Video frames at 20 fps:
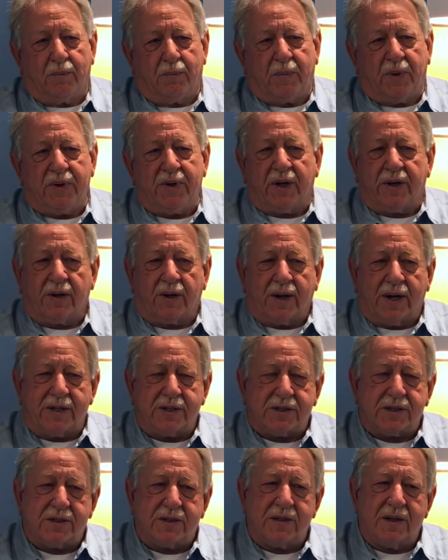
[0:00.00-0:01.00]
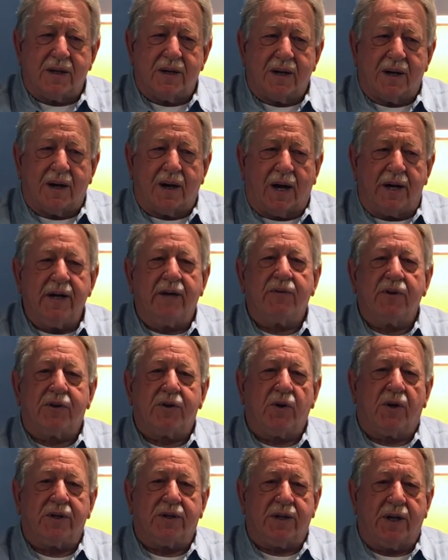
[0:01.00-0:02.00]
But nonetheless, I never
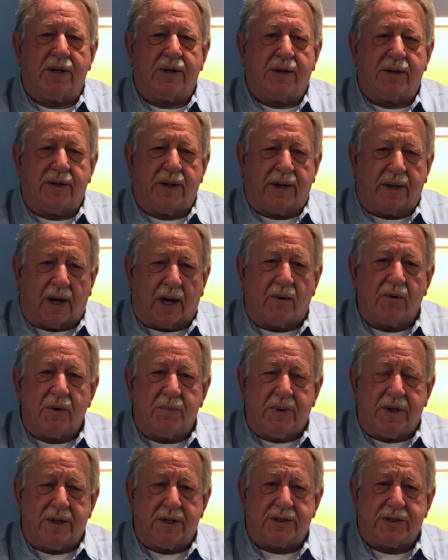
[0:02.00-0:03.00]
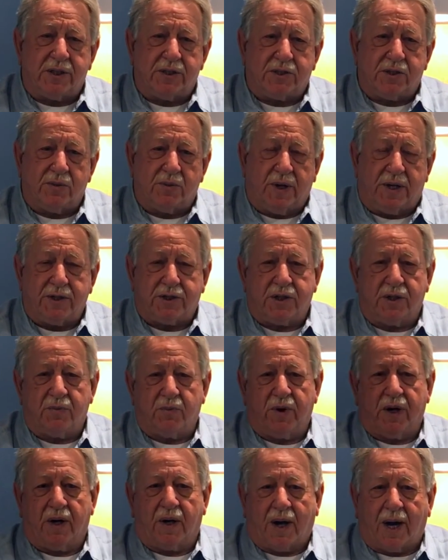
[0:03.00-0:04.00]
thought that I would be in a
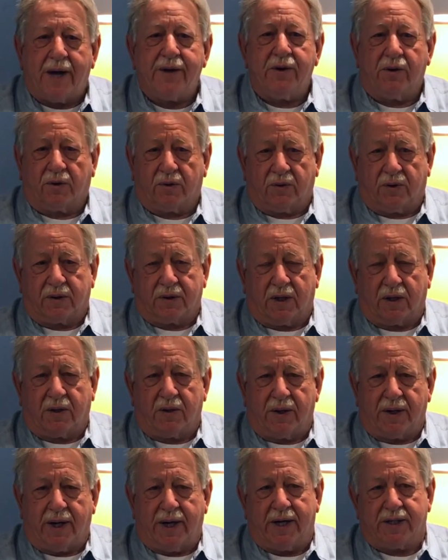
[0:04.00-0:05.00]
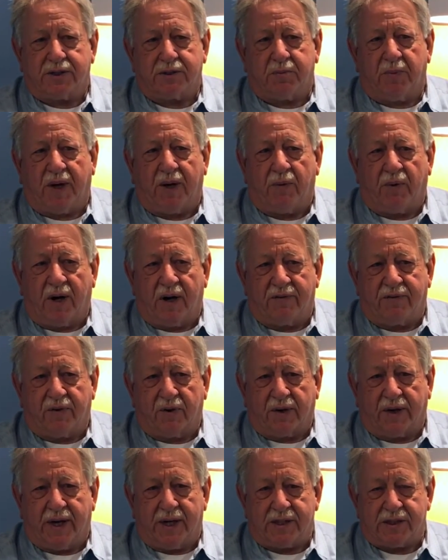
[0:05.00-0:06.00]
situation where I no longer could ask my wife
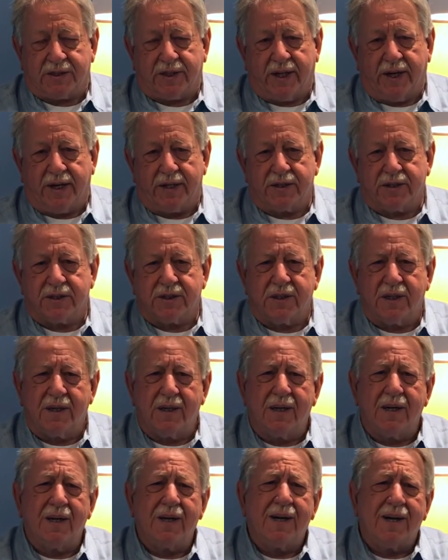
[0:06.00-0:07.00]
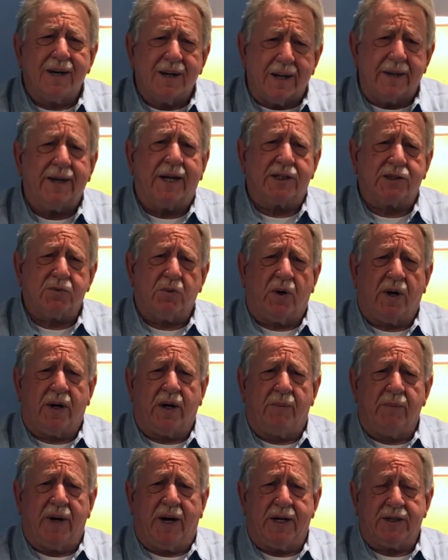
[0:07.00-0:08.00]
for a last dance. And that's
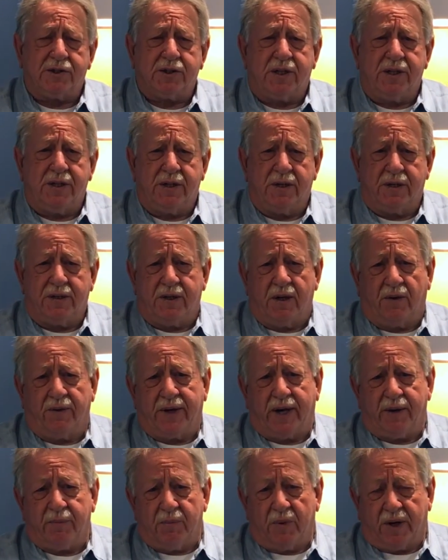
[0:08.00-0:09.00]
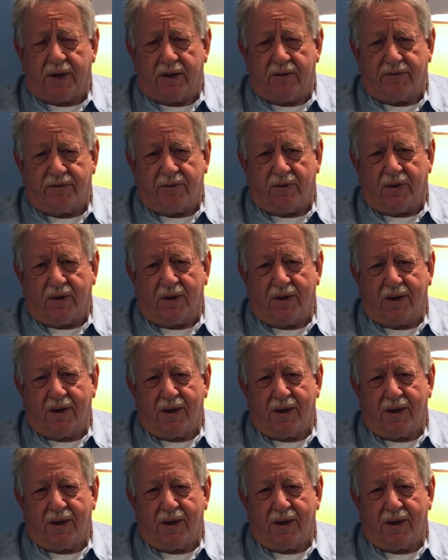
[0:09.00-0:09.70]
what I'm asking you to donate money for.